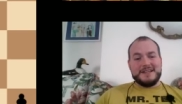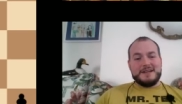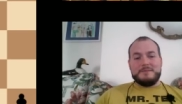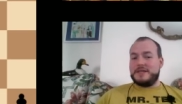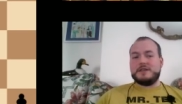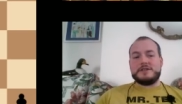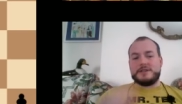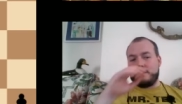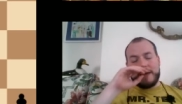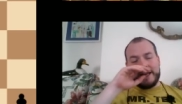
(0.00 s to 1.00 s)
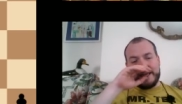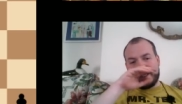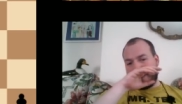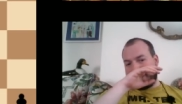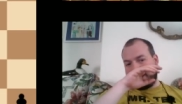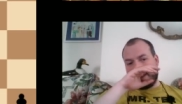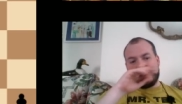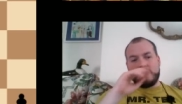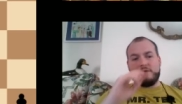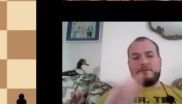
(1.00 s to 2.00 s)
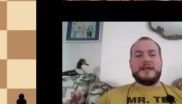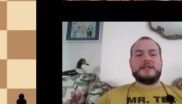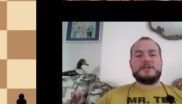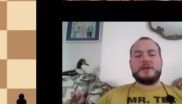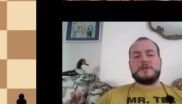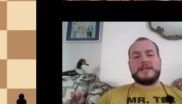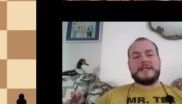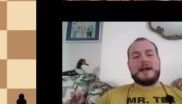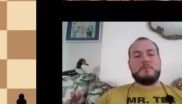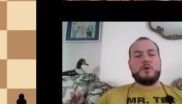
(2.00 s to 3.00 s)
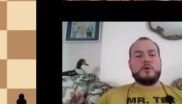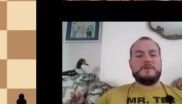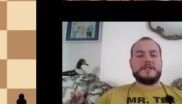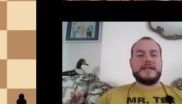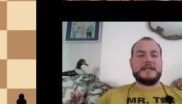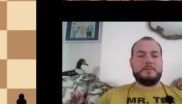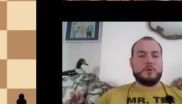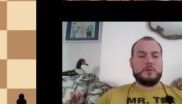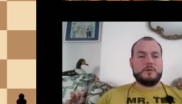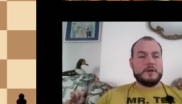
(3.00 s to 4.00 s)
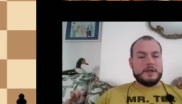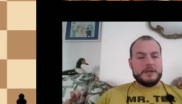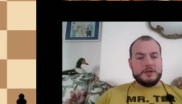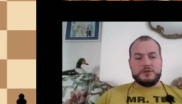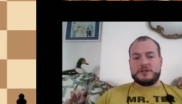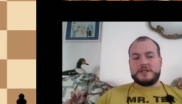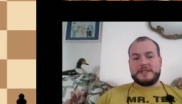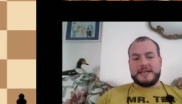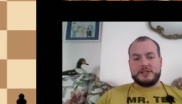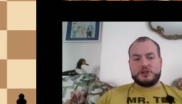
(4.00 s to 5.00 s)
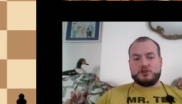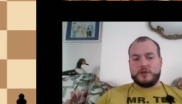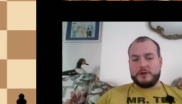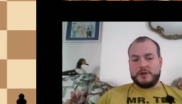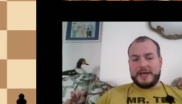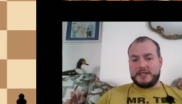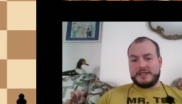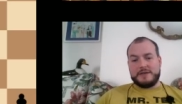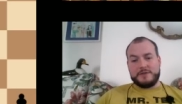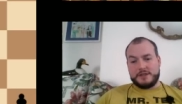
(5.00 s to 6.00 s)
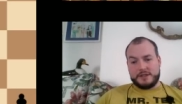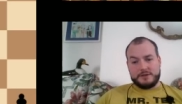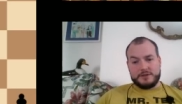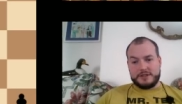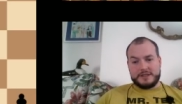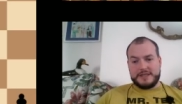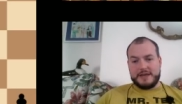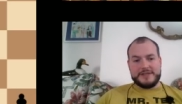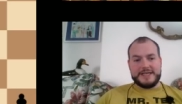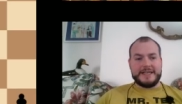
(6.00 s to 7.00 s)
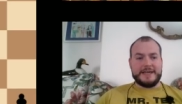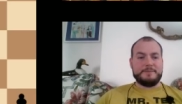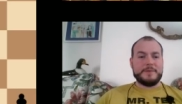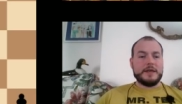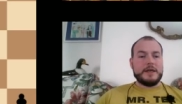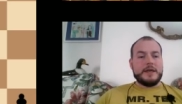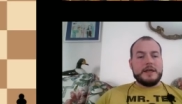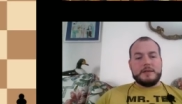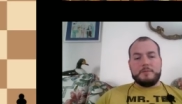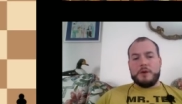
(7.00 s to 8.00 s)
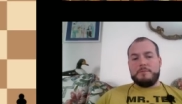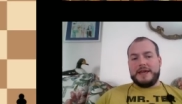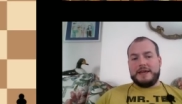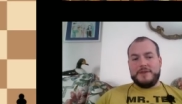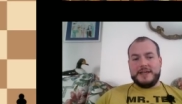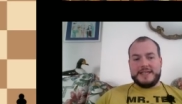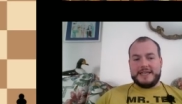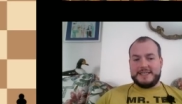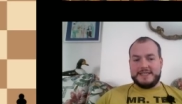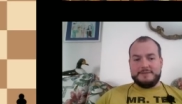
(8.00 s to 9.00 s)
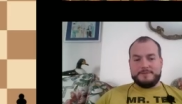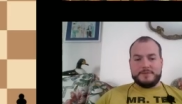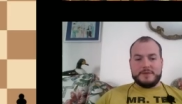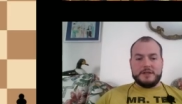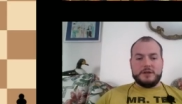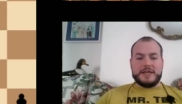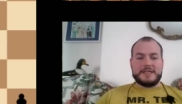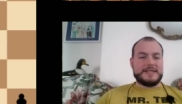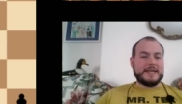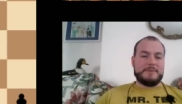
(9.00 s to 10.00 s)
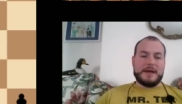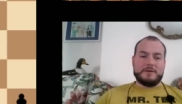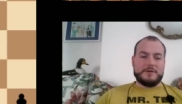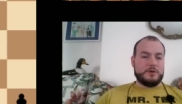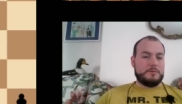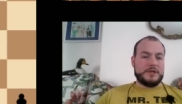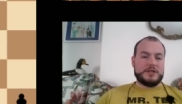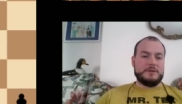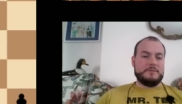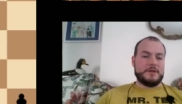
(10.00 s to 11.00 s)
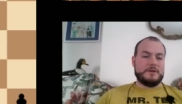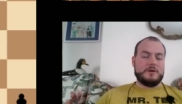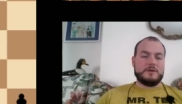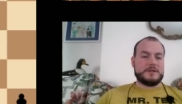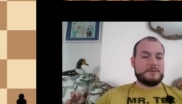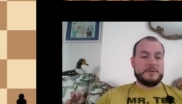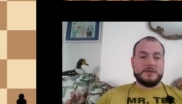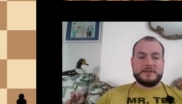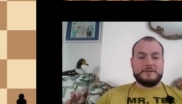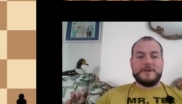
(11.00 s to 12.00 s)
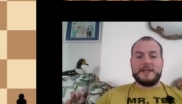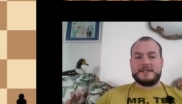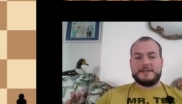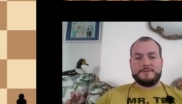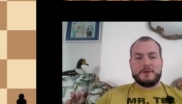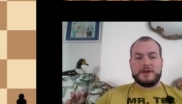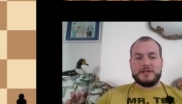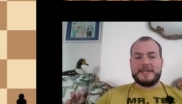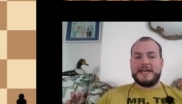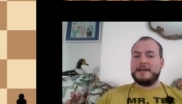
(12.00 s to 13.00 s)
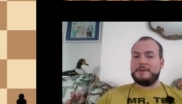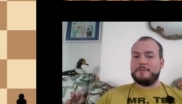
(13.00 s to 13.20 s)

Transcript: But you just don't panic. There's no fear. Just don't take that pawn. If you take the pawn, you just get destroyed on h7. So just never take it. The point being, if he takes it, you get to take back your bishop. You've got some good defense around your king.